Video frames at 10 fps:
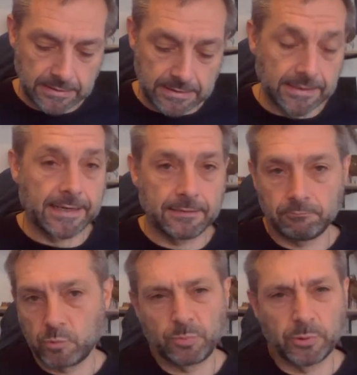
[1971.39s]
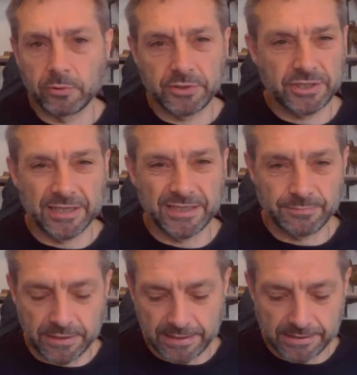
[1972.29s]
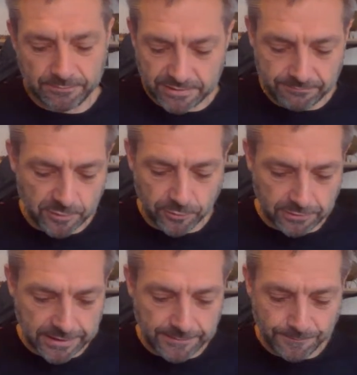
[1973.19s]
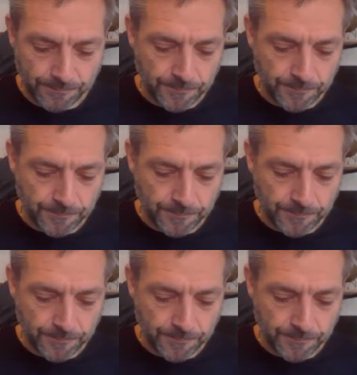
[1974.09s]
Again, my pronunciation with names not great.